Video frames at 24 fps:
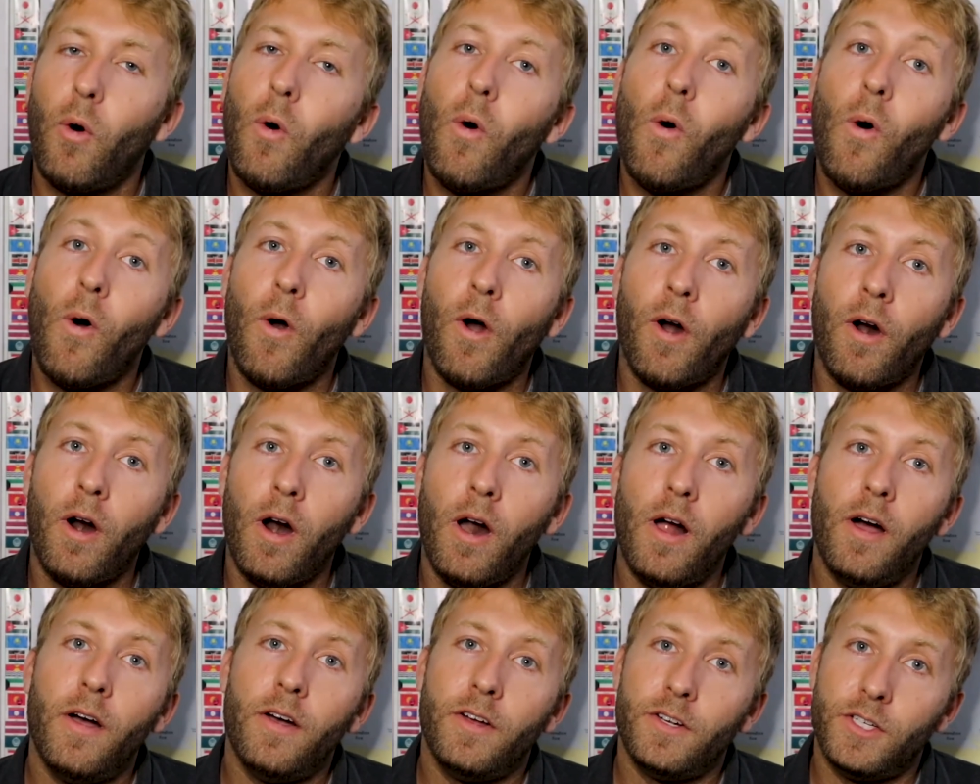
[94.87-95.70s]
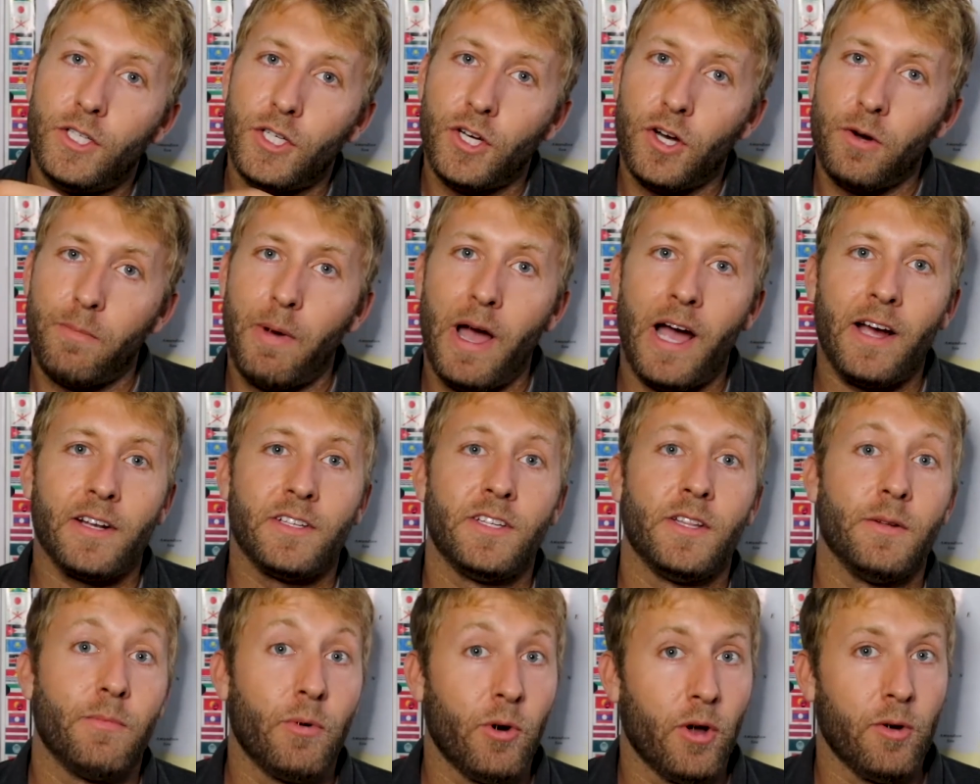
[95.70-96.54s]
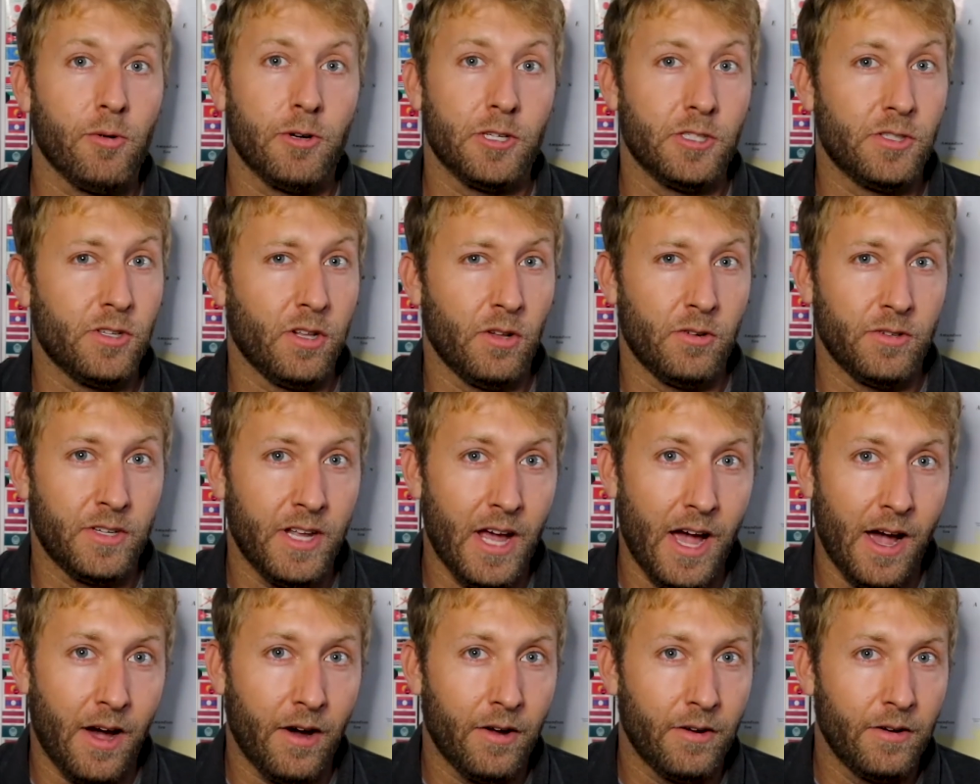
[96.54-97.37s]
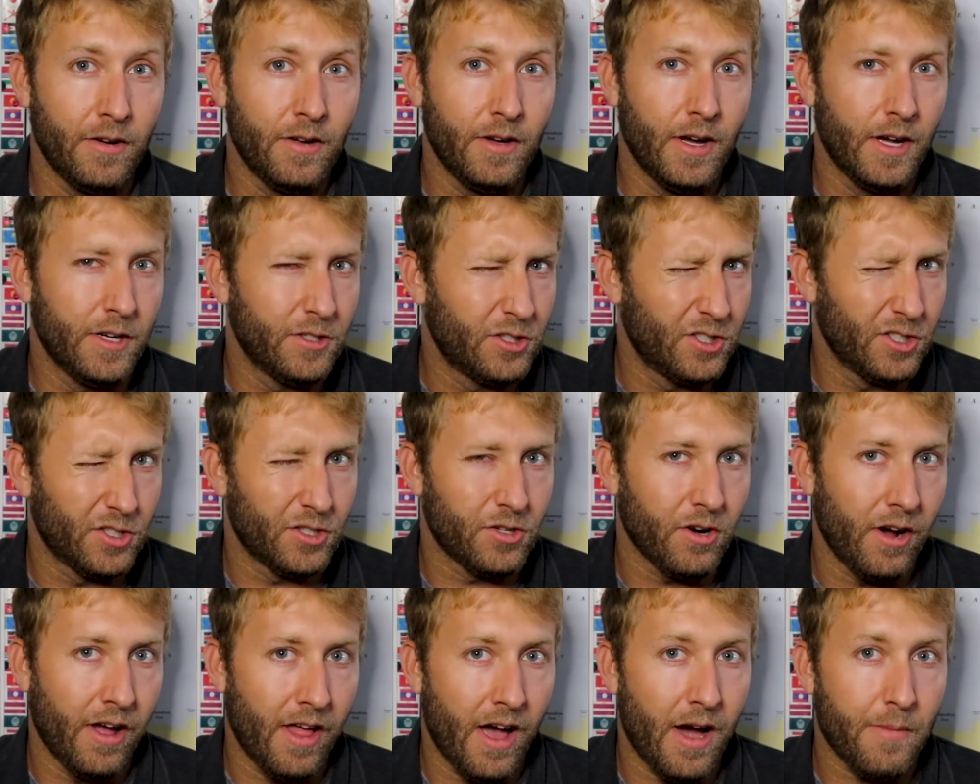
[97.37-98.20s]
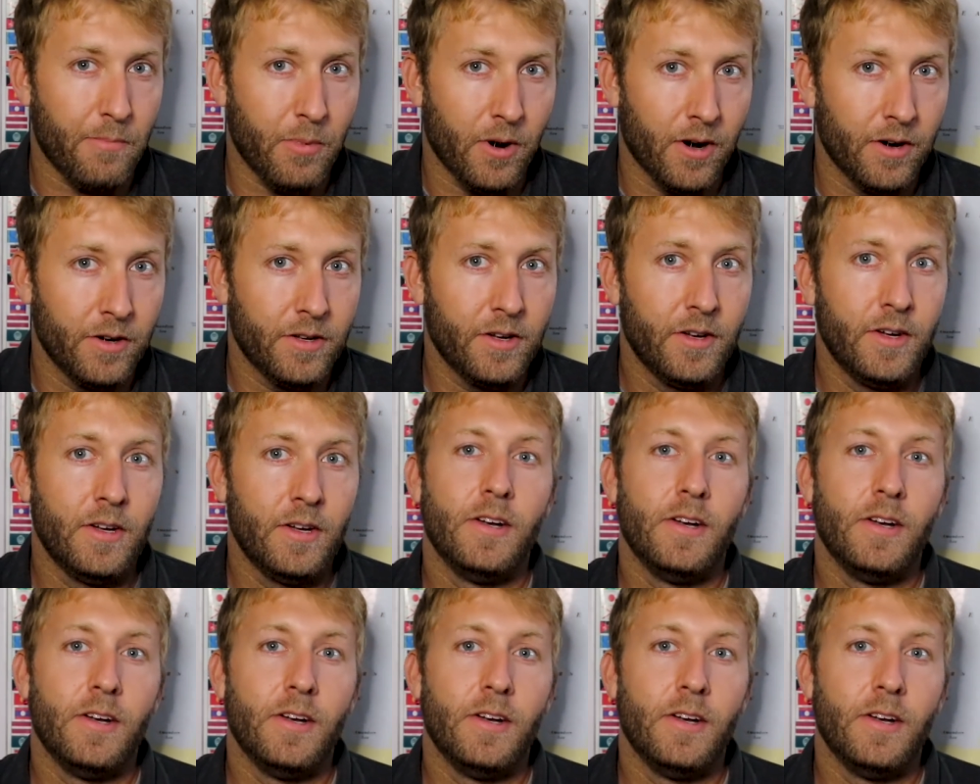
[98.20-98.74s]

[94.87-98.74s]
Or do you go back to the point where you slowed down? Just try that part.